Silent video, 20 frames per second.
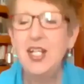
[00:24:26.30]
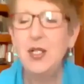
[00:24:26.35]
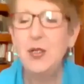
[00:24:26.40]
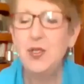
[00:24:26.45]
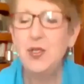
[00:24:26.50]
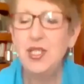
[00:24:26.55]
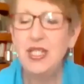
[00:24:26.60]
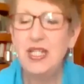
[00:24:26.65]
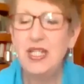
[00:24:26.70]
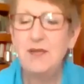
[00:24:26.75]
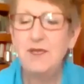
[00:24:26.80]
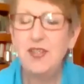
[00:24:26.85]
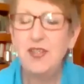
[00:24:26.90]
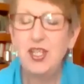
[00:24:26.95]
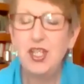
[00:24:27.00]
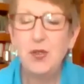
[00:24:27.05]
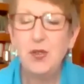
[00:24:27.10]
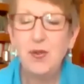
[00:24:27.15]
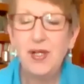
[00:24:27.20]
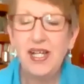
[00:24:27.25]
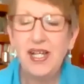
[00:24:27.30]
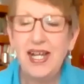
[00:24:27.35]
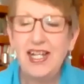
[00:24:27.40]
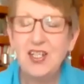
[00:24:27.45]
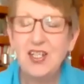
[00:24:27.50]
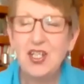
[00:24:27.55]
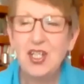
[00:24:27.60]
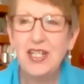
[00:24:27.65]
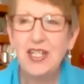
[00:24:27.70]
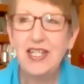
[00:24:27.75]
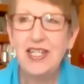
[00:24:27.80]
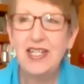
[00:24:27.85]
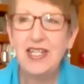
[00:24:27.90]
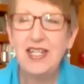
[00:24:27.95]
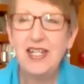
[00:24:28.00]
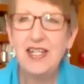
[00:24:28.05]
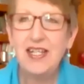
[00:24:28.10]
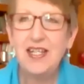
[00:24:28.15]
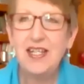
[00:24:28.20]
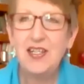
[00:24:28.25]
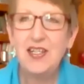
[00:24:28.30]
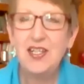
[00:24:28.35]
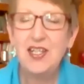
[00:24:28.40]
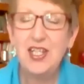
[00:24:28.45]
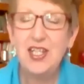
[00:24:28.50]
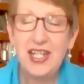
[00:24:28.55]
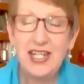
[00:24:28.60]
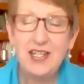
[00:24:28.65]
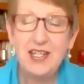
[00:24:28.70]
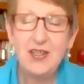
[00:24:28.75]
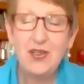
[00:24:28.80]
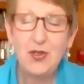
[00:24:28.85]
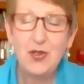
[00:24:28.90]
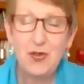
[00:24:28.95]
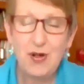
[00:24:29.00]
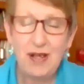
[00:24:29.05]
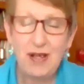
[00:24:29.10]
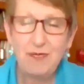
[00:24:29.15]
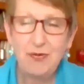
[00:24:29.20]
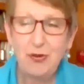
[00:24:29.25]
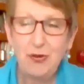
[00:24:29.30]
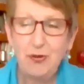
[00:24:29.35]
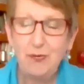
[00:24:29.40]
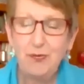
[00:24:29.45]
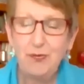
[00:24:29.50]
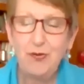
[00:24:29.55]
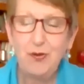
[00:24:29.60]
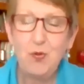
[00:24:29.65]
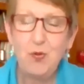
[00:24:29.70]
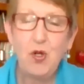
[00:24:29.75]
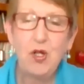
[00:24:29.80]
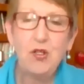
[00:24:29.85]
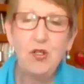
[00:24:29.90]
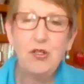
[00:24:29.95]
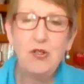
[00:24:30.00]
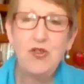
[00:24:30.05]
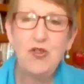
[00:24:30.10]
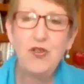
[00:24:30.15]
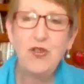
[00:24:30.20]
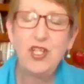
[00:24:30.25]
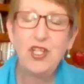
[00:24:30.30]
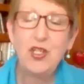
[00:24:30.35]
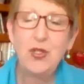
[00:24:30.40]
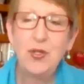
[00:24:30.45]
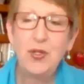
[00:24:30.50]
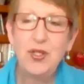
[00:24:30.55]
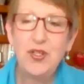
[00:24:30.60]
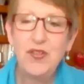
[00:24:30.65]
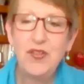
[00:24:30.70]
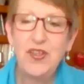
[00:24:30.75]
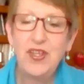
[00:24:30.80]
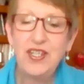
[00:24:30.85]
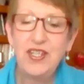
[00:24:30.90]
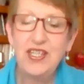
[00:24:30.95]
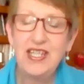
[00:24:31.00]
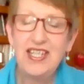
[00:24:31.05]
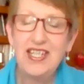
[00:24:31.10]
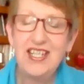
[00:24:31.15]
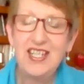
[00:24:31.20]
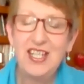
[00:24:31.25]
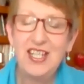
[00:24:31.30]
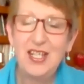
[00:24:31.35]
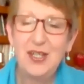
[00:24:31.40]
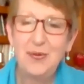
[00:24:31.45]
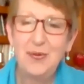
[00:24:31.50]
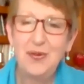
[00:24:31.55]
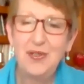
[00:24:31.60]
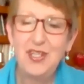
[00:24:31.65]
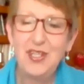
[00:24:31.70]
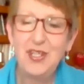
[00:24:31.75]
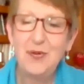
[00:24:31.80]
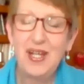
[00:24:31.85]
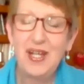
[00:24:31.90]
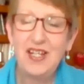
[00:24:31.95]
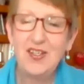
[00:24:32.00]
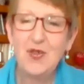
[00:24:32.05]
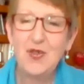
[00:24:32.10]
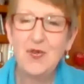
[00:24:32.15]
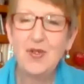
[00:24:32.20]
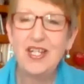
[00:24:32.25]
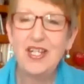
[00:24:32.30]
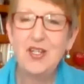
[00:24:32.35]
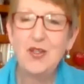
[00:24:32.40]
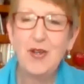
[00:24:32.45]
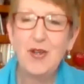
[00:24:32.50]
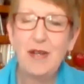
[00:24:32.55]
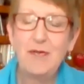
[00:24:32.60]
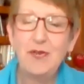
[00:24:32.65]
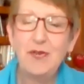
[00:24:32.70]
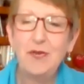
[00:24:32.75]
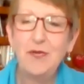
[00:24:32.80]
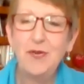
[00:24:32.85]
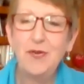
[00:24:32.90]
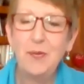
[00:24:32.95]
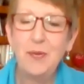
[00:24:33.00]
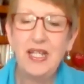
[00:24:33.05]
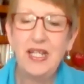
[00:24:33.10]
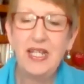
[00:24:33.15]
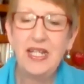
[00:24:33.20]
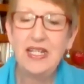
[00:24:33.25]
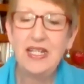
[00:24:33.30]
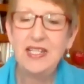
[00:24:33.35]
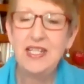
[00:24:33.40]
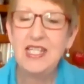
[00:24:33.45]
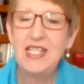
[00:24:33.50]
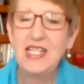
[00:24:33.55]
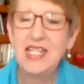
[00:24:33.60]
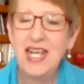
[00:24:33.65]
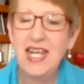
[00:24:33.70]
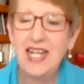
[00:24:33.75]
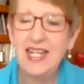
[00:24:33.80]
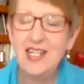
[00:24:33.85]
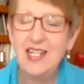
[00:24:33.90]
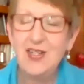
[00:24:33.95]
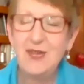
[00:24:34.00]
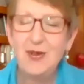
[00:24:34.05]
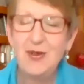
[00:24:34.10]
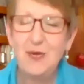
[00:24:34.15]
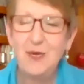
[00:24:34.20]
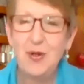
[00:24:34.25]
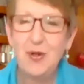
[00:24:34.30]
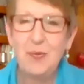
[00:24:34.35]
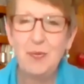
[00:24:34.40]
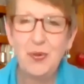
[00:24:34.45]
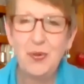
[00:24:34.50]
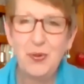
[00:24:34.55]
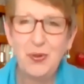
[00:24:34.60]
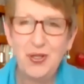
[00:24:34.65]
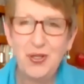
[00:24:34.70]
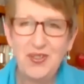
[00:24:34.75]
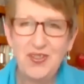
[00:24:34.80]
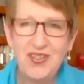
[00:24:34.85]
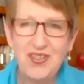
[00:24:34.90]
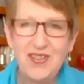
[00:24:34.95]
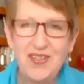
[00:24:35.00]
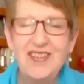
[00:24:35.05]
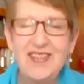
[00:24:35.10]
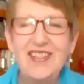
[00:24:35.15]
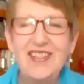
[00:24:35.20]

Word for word: I know, Steve, that you actually uh, did travel from one country to another, didn't you? You astrally travelled from England to Canada at one point.